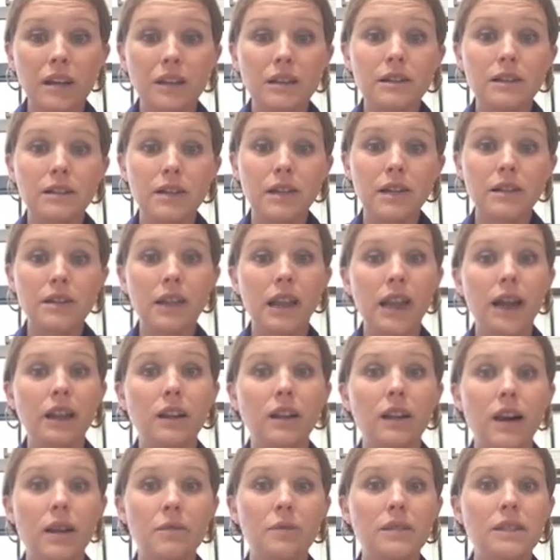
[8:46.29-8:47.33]
a disease like
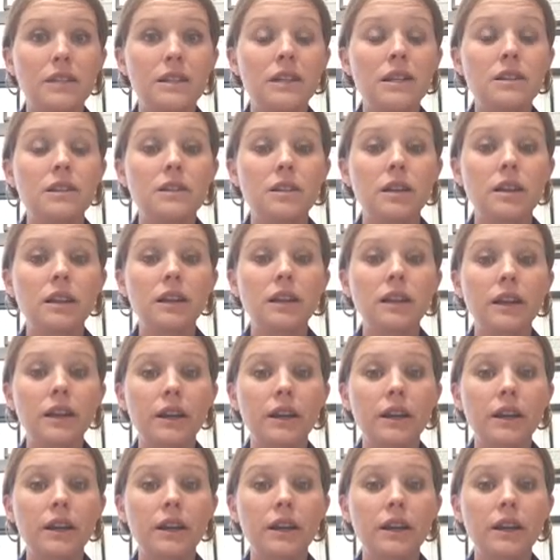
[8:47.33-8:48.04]
Lyme disease could